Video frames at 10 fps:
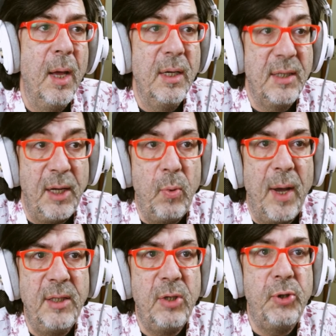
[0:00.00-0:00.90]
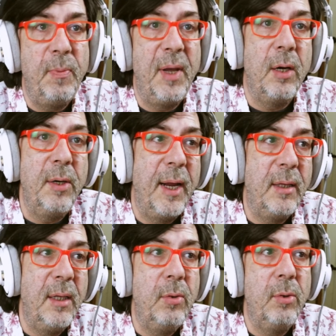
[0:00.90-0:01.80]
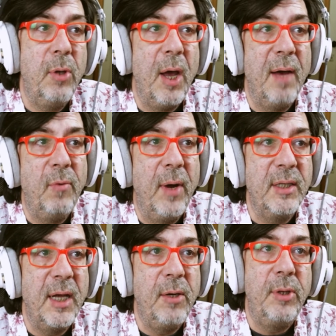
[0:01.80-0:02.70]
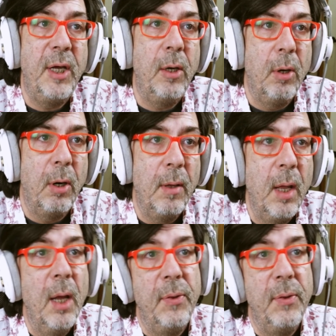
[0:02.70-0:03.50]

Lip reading: Sitewise should be connected to the AWS IoT Core,